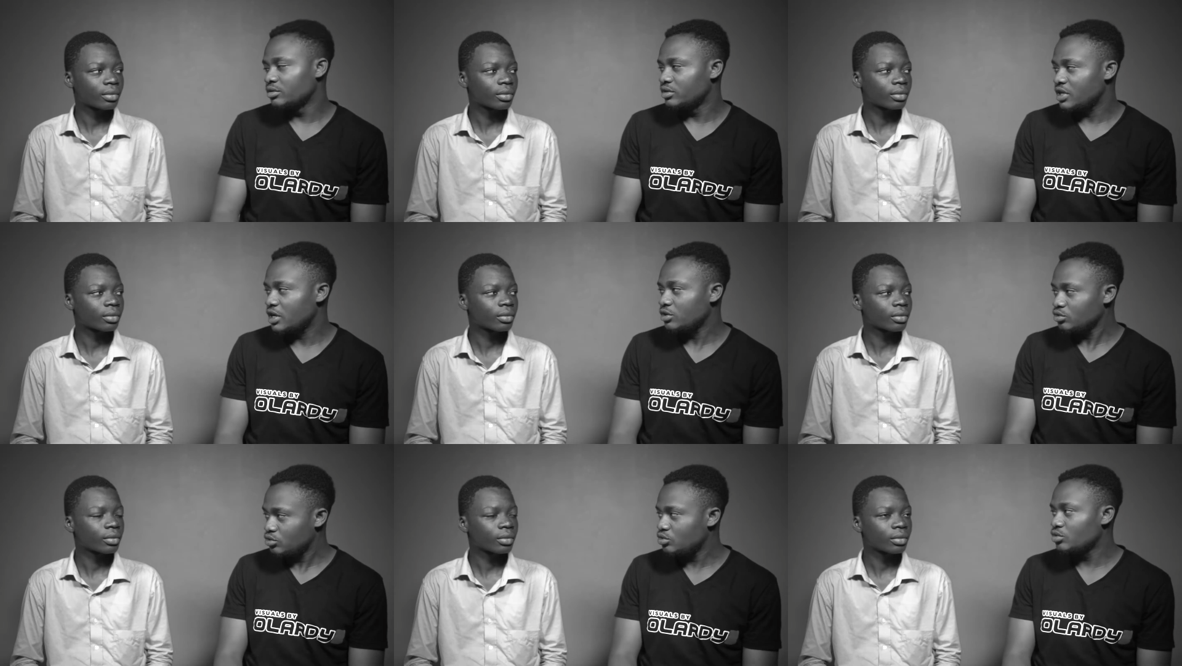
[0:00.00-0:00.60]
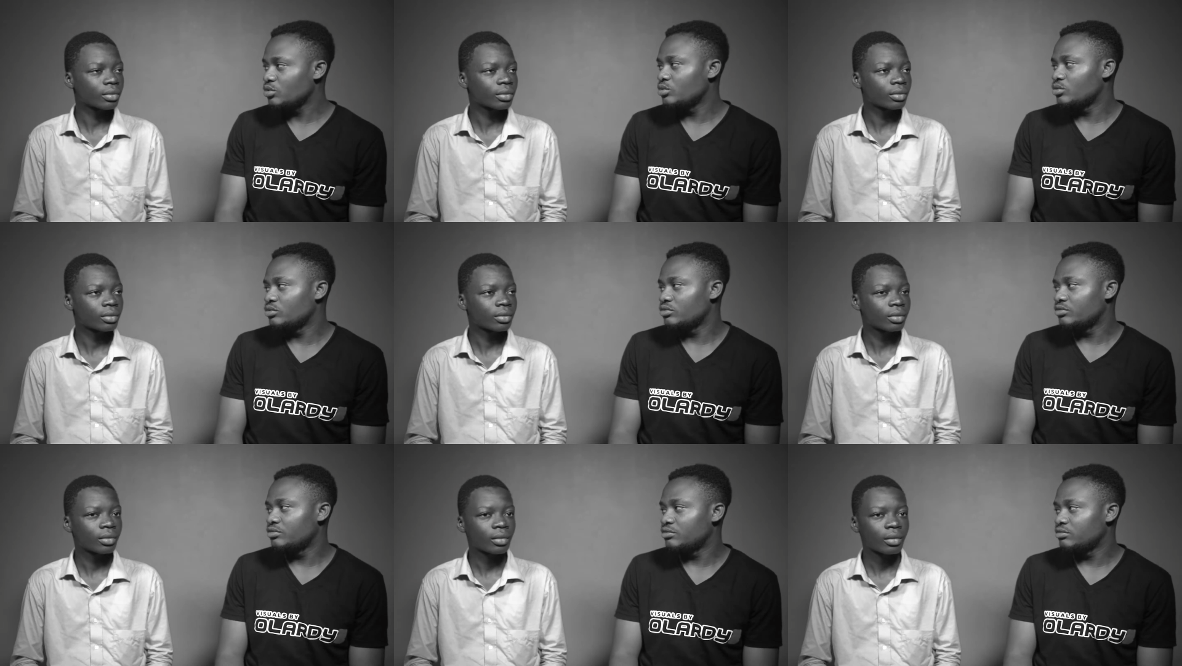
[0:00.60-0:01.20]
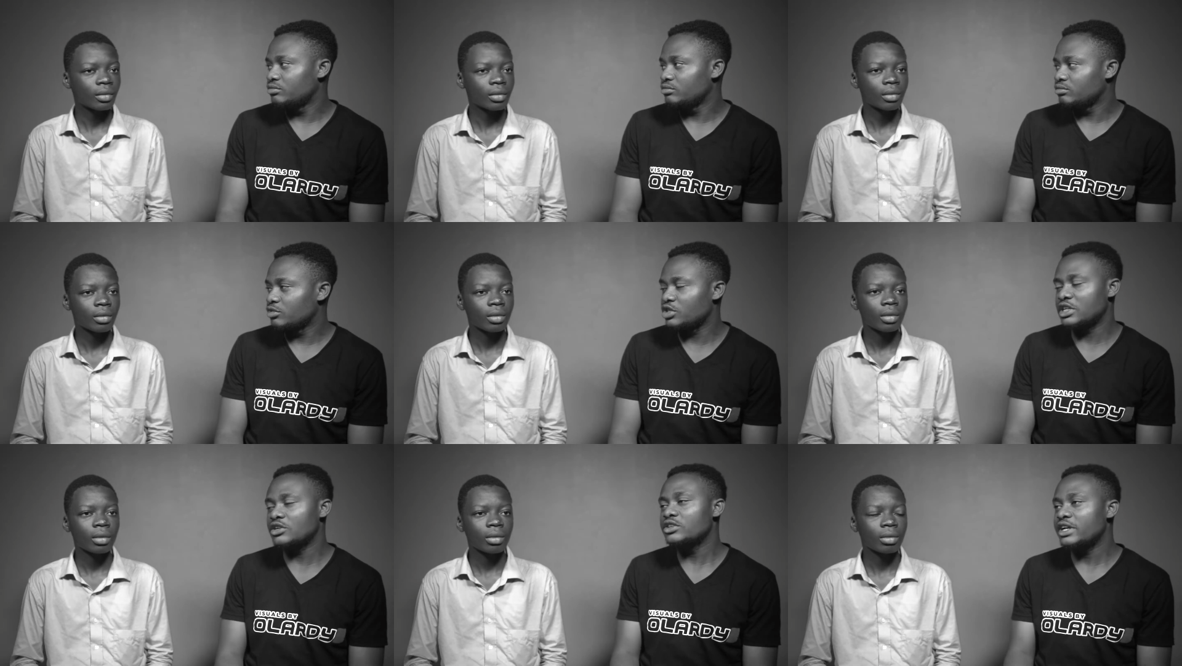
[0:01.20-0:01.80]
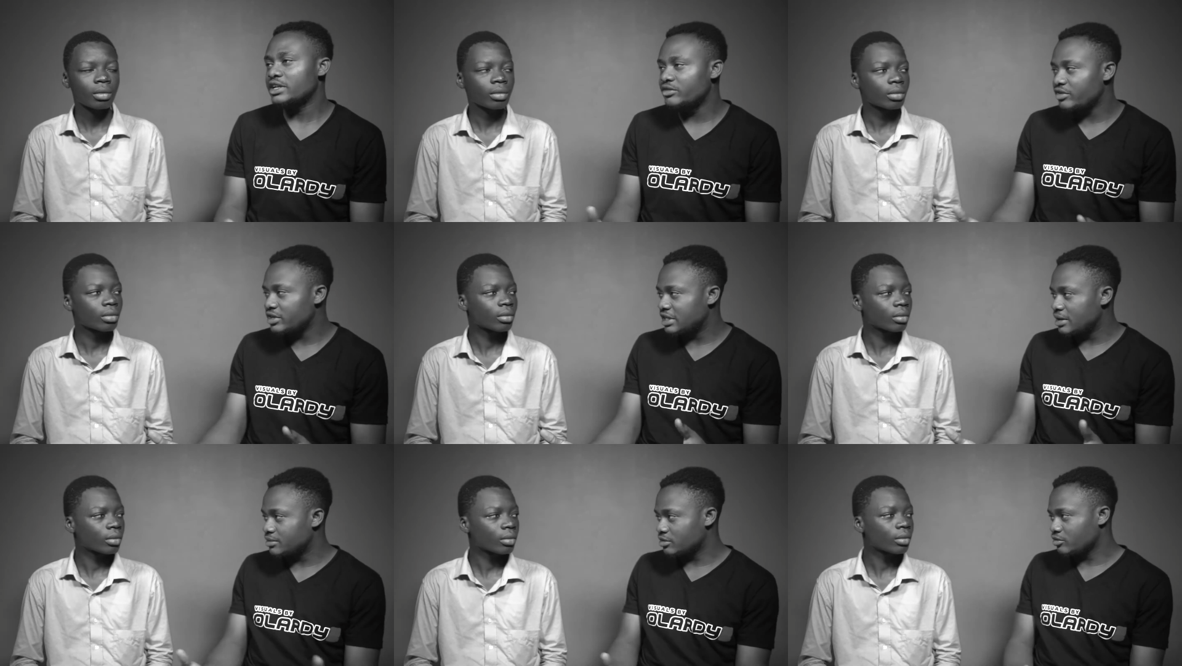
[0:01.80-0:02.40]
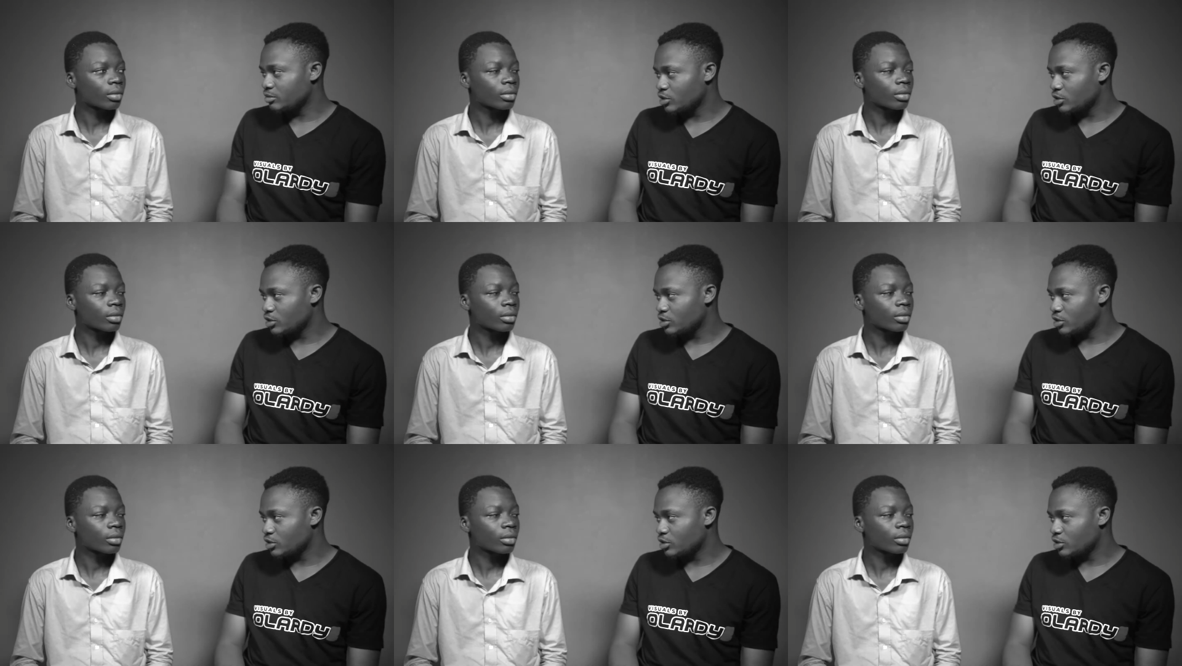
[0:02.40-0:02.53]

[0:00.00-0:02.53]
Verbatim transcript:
Speaker 1: that you do because i know there are different types of